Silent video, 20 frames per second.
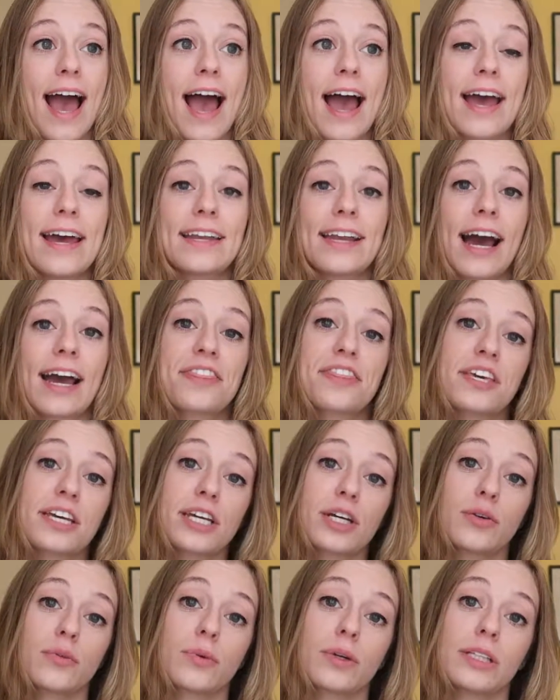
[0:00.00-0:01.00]
And I
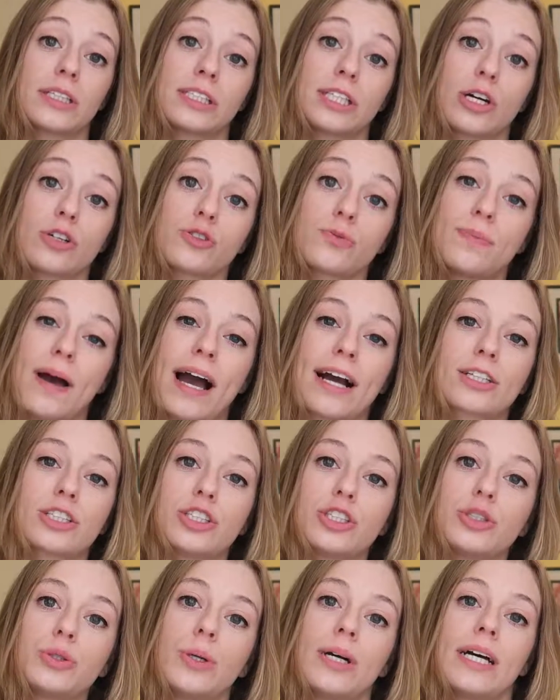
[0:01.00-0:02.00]
think it really goes back
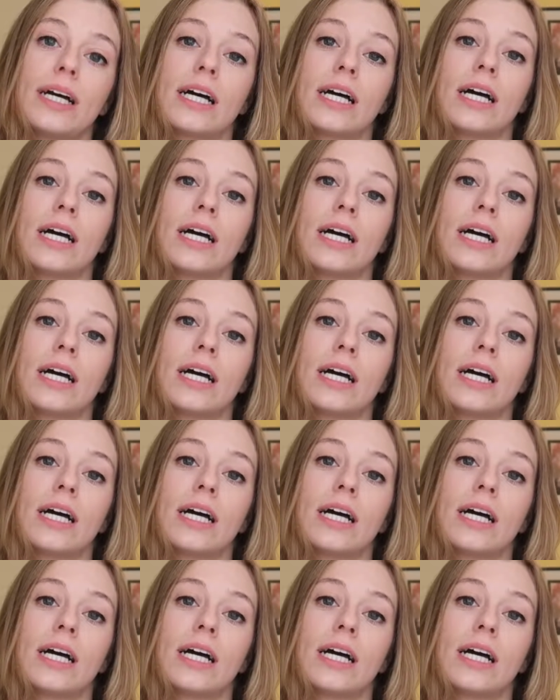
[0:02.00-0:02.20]
to